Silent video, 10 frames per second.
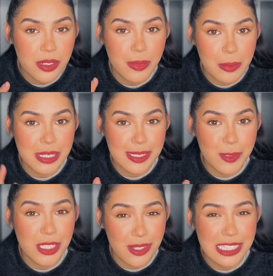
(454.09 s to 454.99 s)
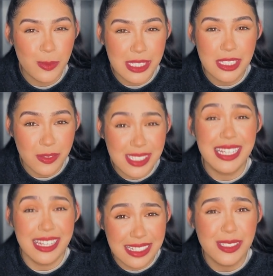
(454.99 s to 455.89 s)
maybe it's a bit too expensive because
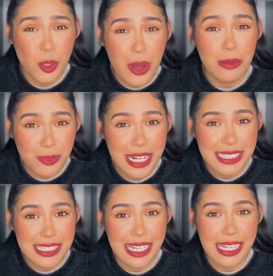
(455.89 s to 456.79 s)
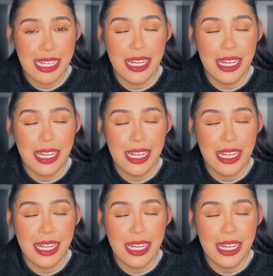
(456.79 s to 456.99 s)
it is quite pricey,